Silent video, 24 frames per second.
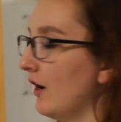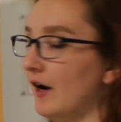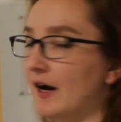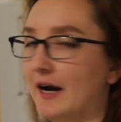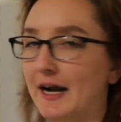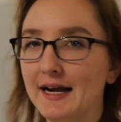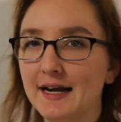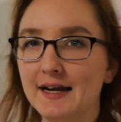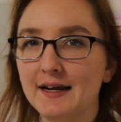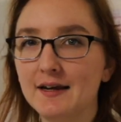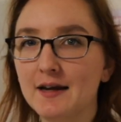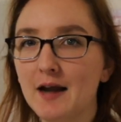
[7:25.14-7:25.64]

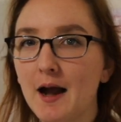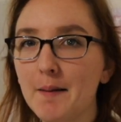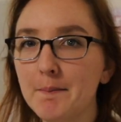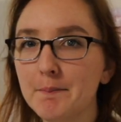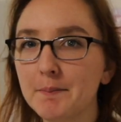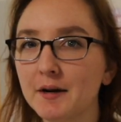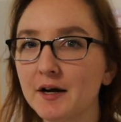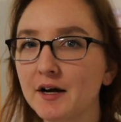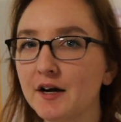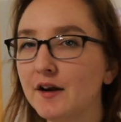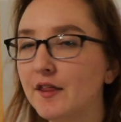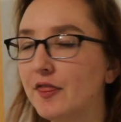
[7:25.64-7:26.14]
Alright,
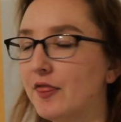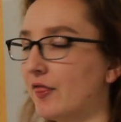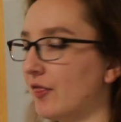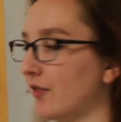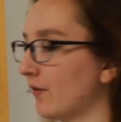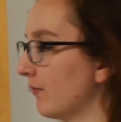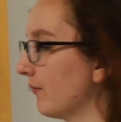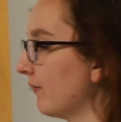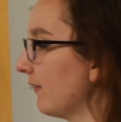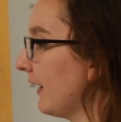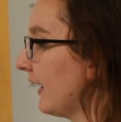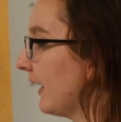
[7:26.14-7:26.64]
number
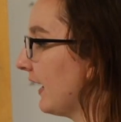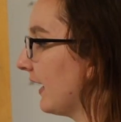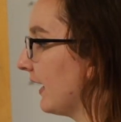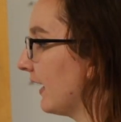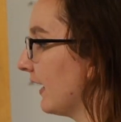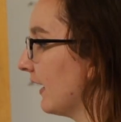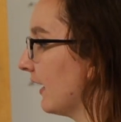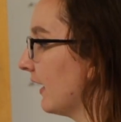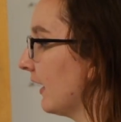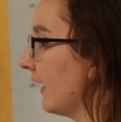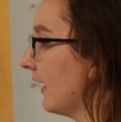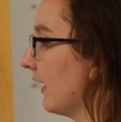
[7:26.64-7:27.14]

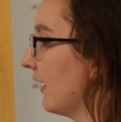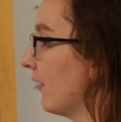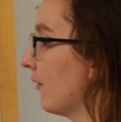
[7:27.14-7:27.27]
3,